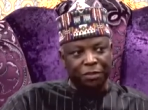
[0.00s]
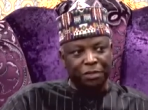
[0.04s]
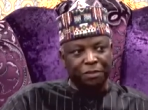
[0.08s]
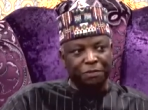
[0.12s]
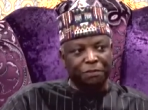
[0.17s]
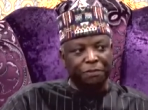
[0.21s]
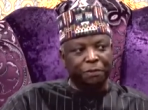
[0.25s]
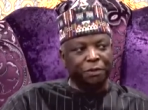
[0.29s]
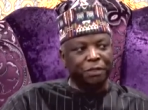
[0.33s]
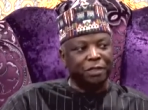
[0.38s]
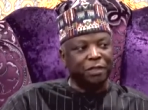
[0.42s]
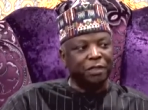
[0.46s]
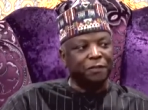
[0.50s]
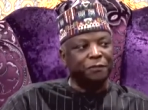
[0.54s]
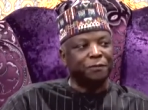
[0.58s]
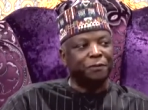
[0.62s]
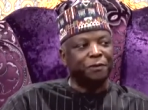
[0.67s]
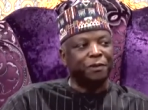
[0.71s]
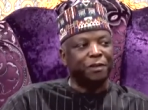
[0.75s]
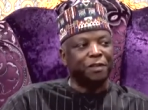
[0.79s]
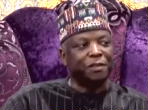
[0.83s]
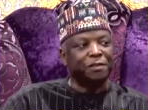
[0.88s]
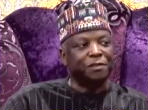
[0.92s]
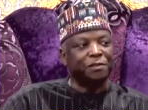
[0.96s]
important
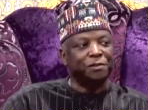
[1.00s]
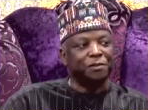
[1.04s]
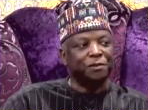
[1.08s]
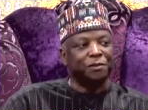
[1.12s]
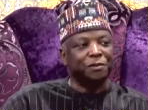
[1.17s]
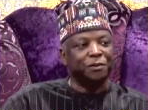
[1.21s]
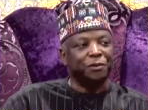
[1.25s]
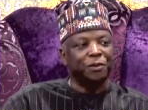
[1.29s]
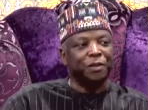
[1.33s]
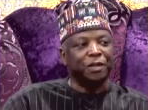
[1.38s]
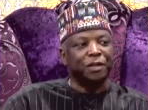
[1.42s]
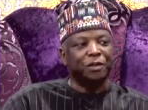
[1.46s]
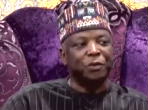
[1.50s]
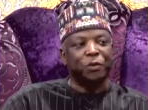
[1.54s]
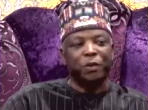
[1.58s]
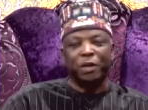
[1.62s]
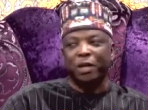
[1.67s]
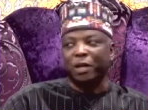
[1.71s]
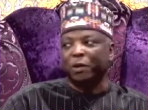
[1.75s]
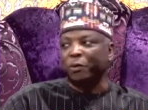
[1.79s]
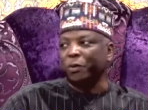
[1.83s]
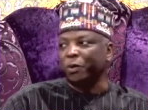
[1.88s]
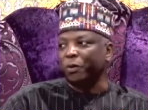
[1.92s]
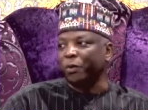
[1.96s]
for us to look at
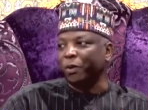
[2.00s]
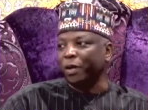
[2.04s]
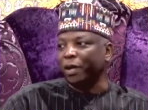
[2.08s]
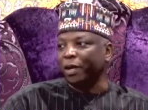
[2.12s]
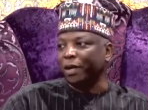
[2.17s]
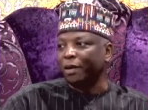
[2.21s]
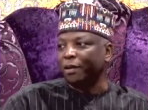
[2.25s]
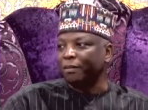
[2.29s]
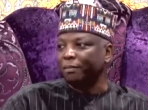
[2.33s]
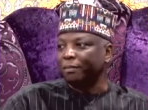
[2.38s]
where we were,